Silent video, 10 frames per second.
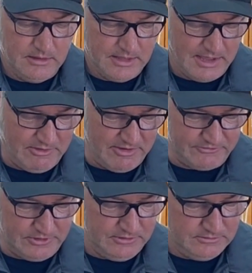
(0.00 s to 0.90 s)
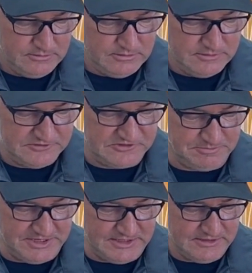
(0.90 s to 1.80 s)
However,
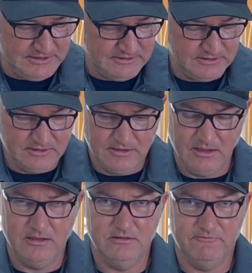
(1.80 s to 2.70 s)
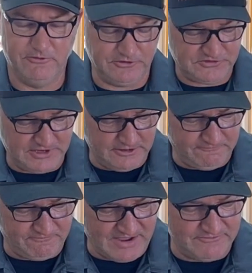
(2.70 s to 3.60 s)
speed, first gear,
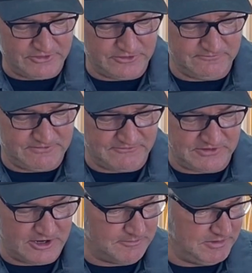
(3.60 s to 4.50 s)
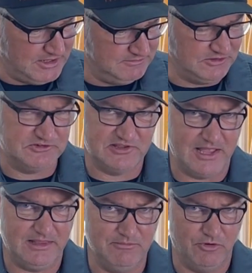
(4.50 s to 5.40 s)
550 RPM, so
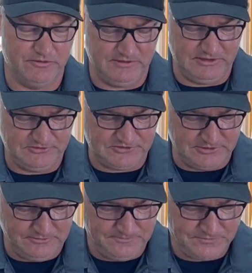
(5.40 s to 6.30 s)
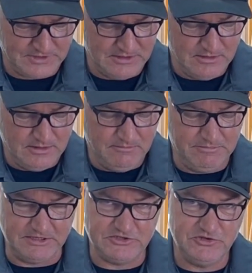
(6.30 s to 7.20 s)
slightly more than these two,
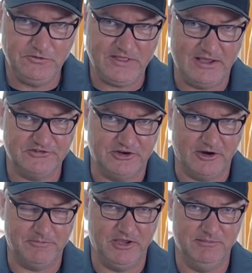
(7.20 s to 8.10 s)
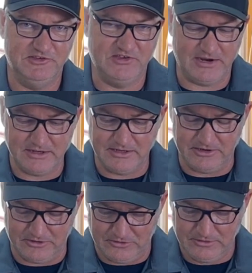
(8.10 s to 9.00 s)
but 2,000 RPM in second
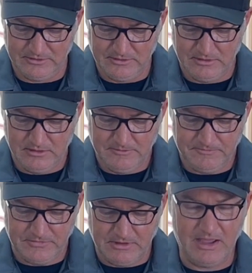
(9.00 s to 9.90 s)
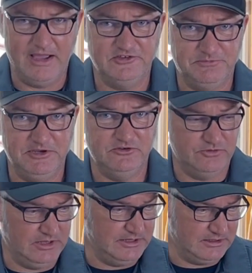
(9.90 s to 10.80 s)
gear. High-speed
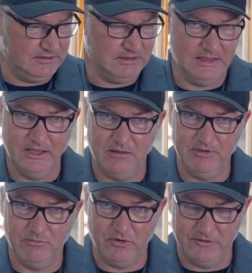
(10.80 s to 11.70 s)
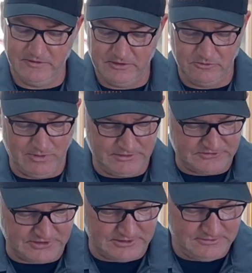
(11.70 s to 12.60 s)
drilling, a little bit more than the Dewalts
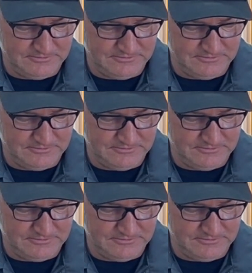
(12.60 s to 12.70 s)
here.